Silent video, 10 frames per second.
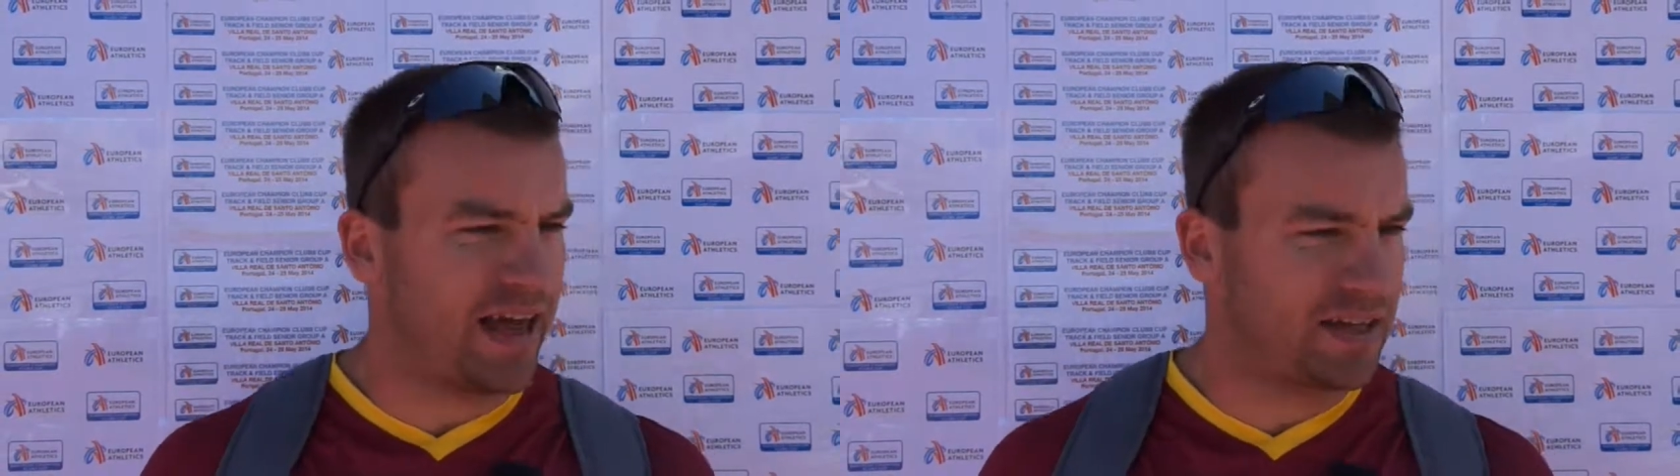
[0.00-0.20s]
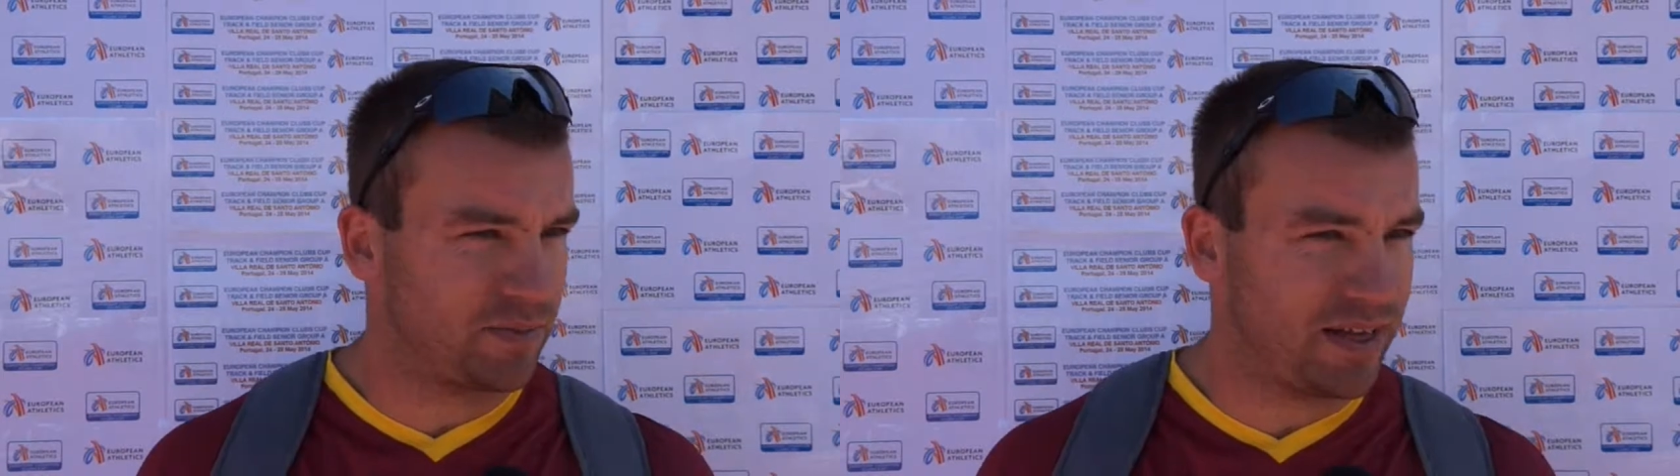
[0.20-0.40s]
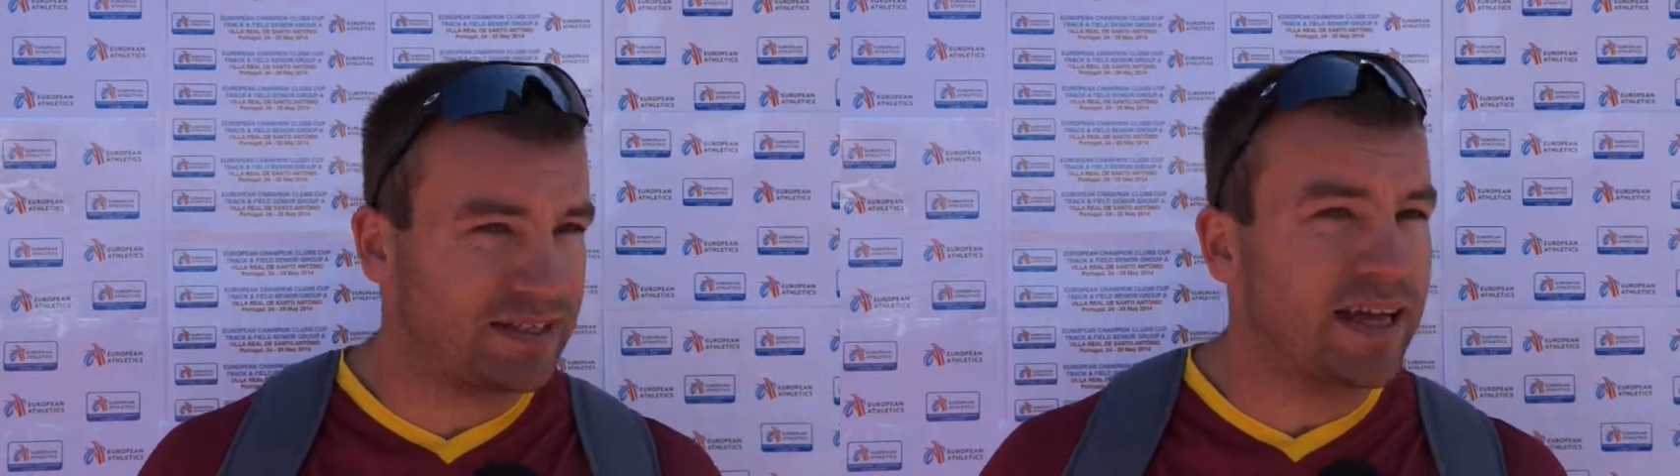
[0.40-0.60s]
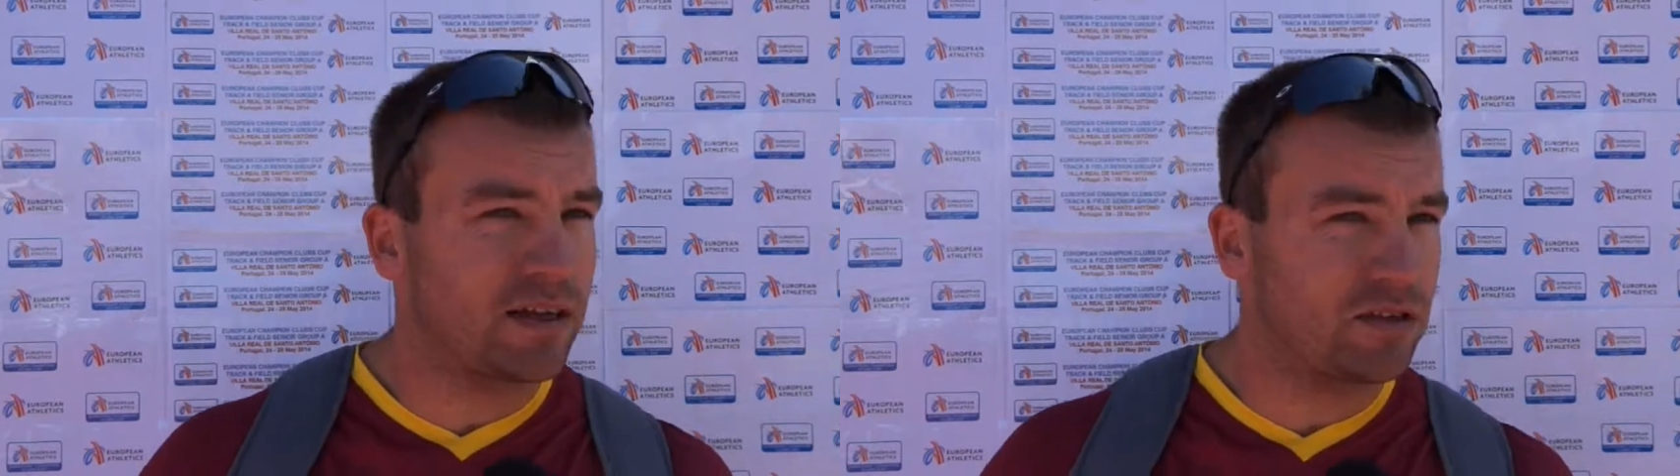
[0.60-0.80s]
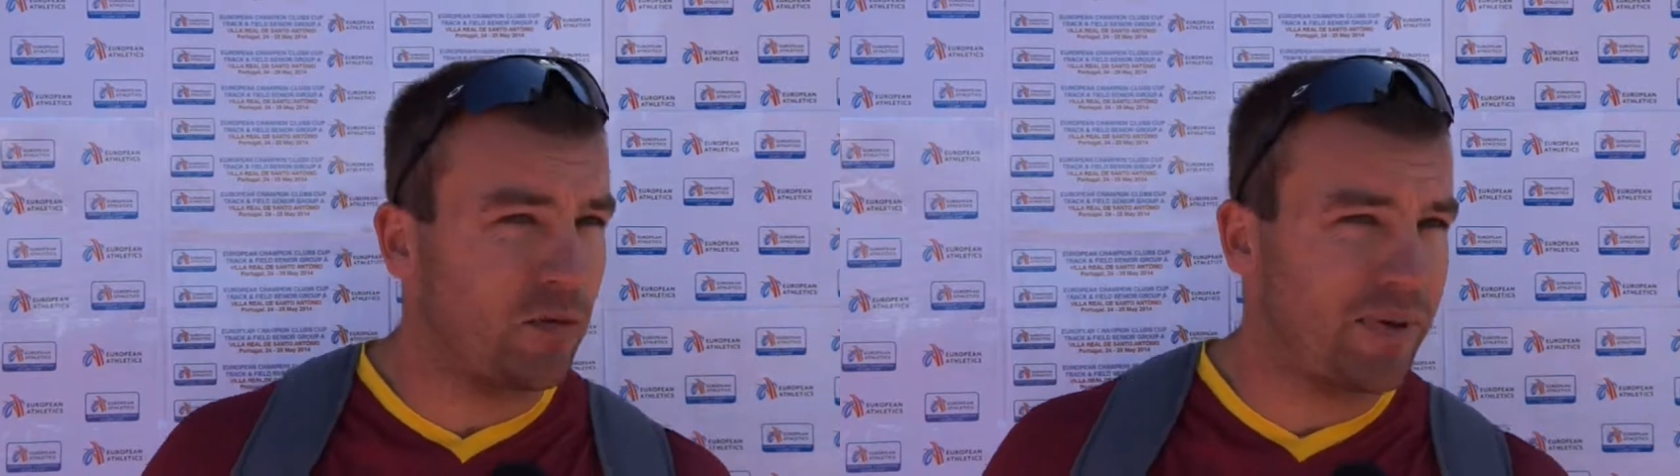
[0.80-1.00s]
Eh? It's my
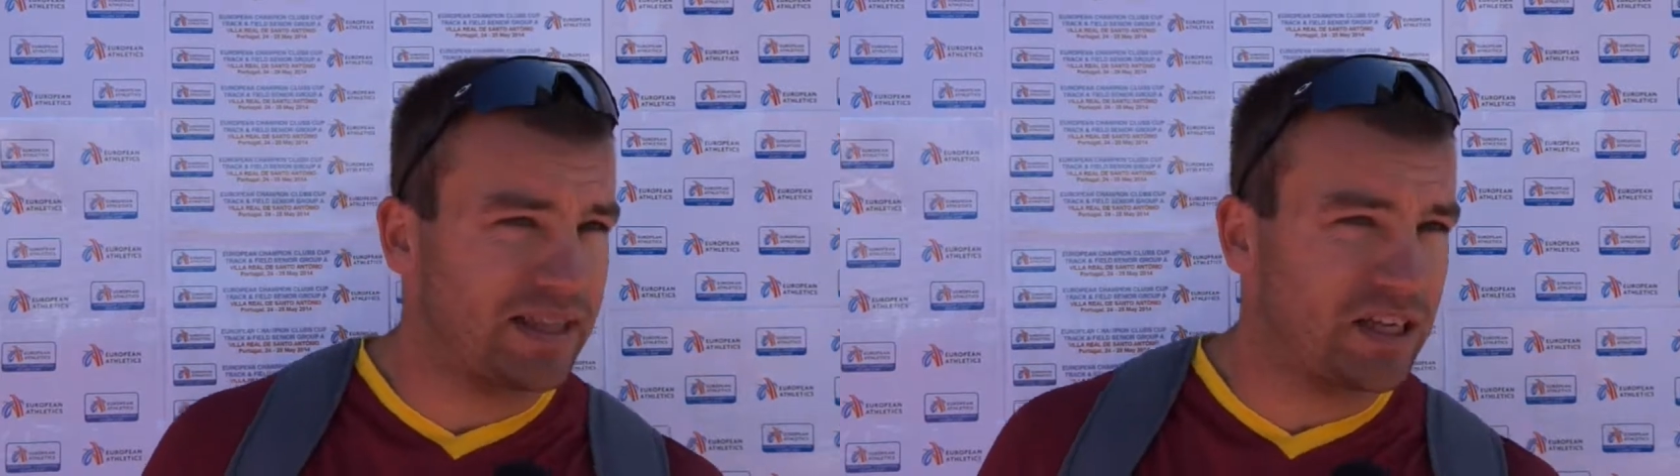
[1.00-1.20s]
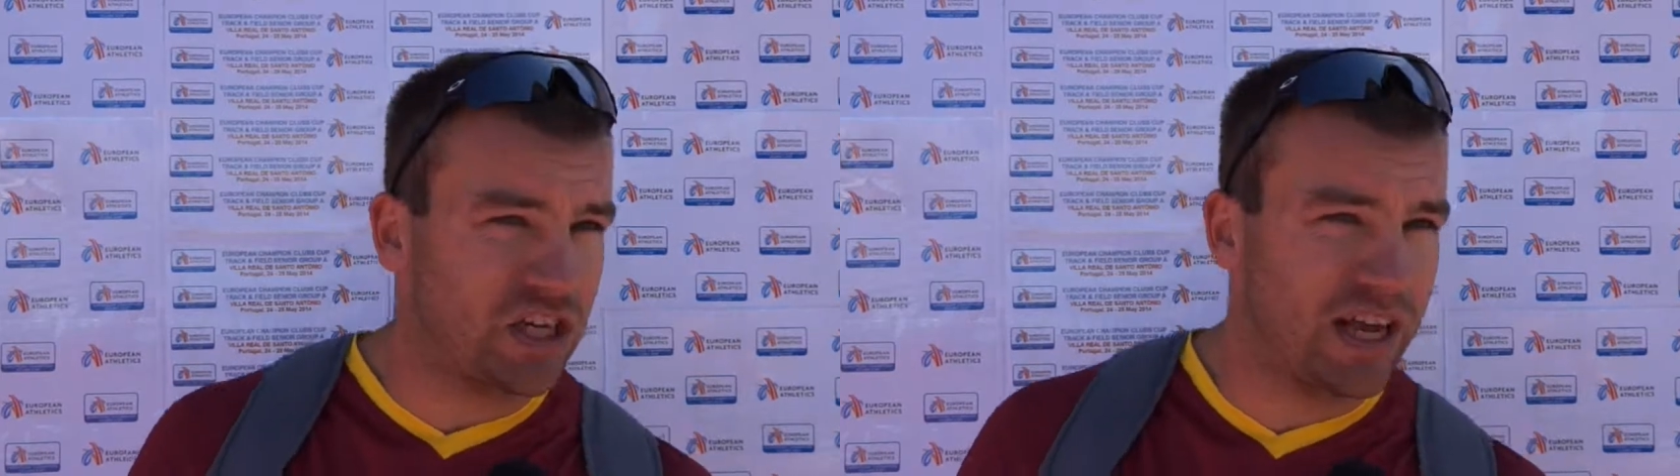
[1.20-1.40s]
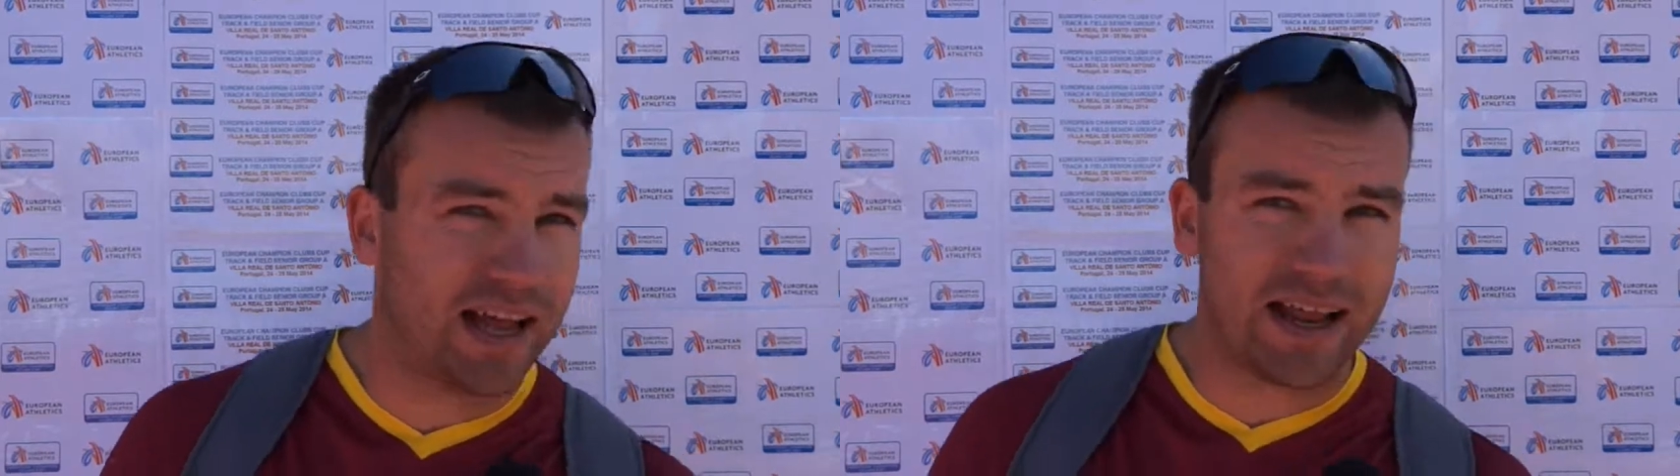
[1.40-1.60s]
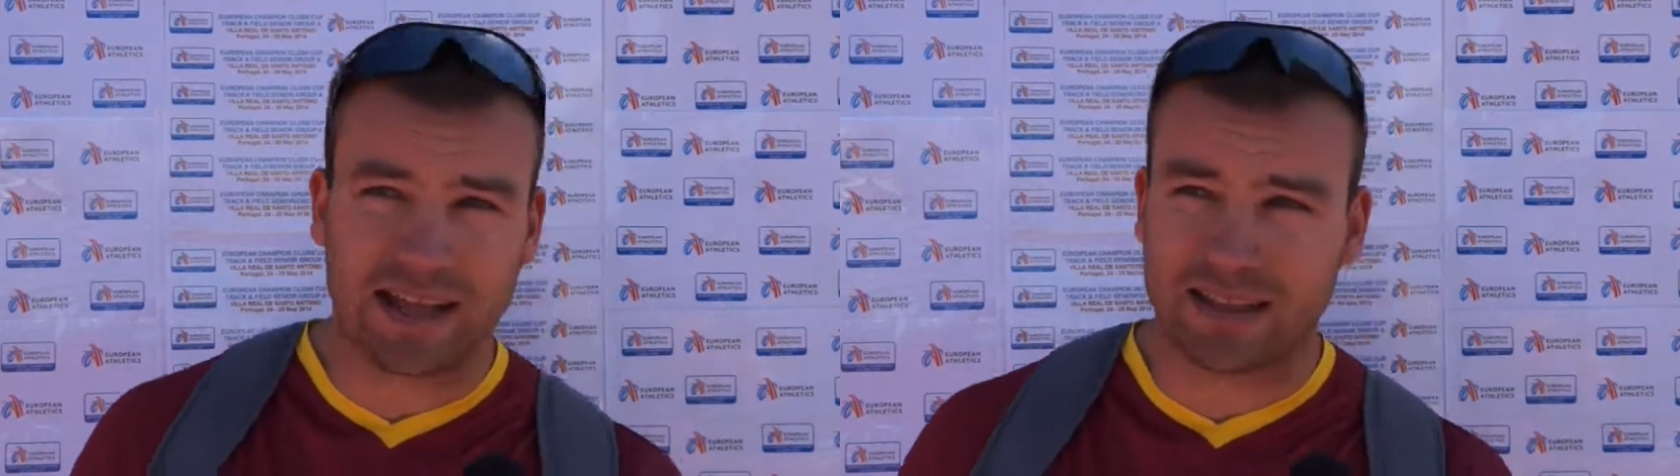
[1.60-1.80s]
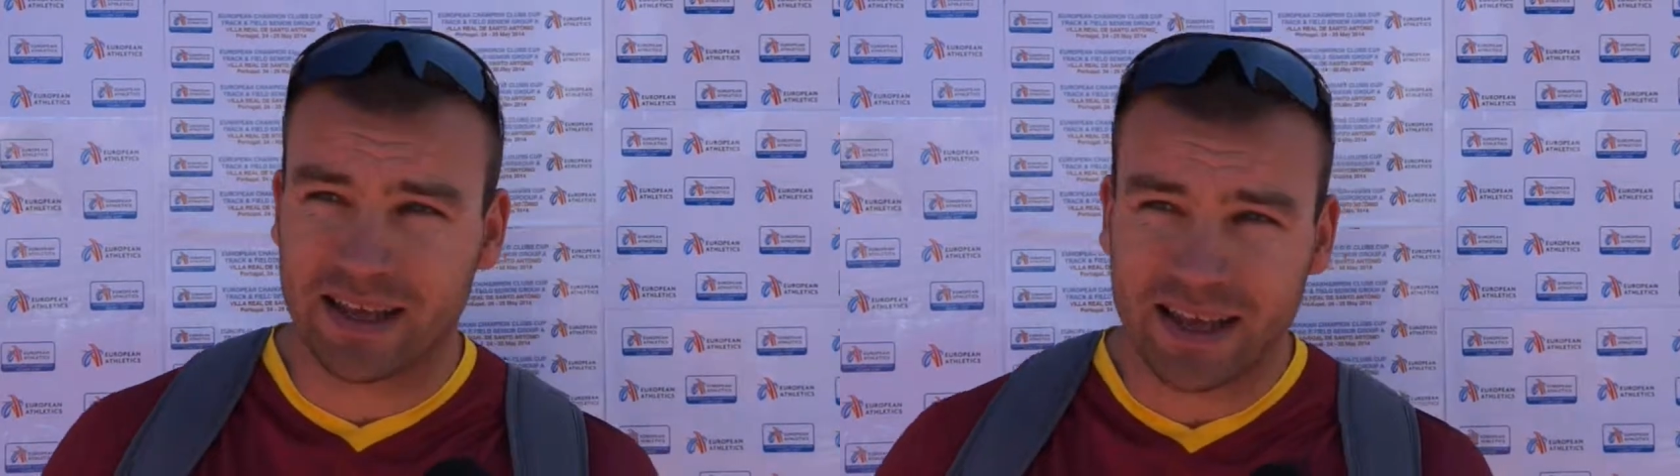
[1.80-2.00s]
second competition,
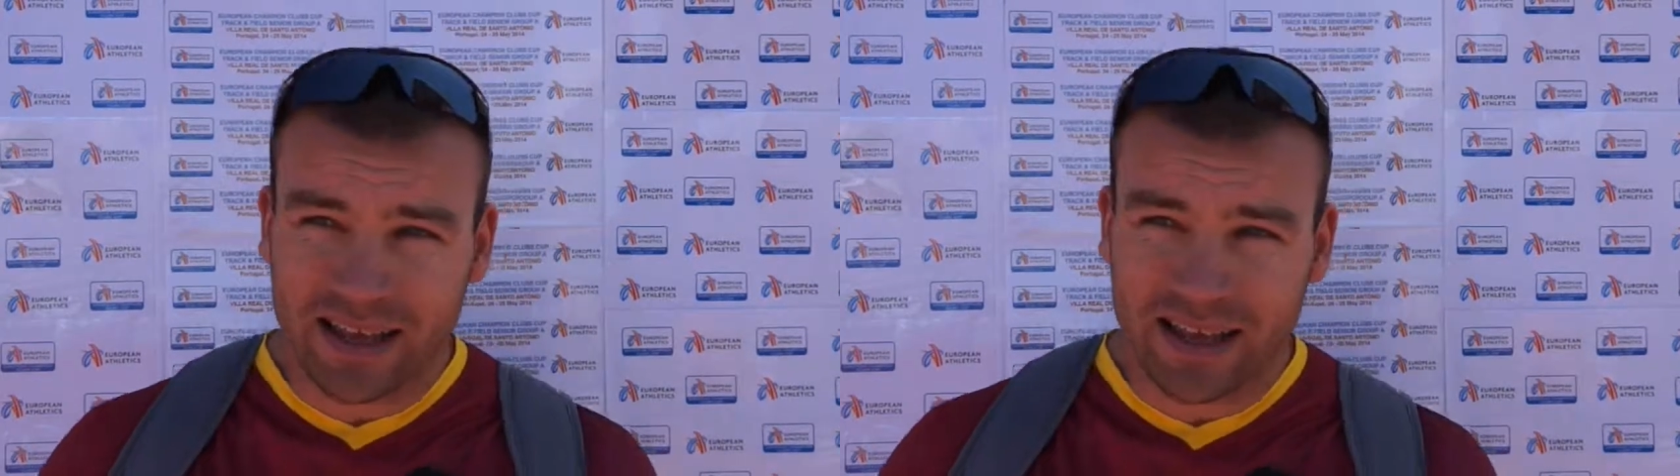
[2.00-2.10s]
and